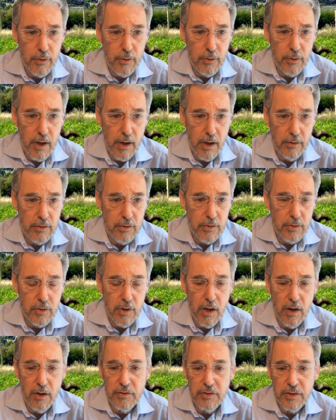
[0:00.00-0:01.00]
under
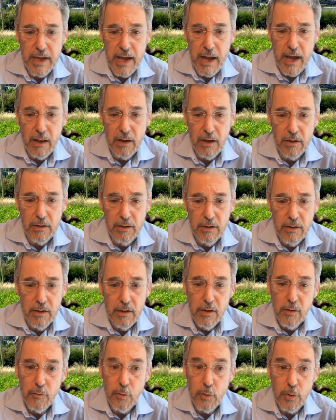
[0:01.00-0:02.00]
$2 a gallon,
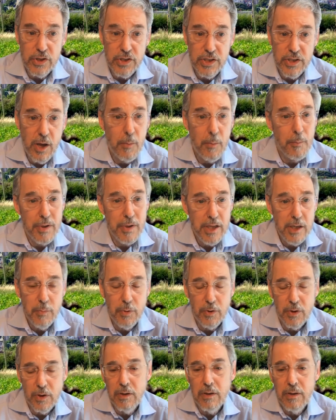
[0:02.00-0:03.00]
for some
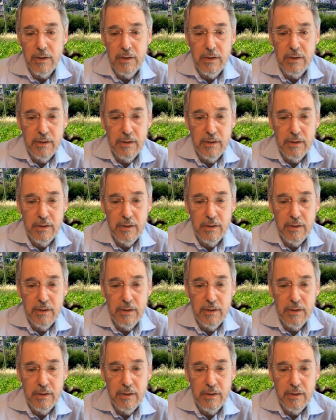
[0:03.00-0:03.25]
people,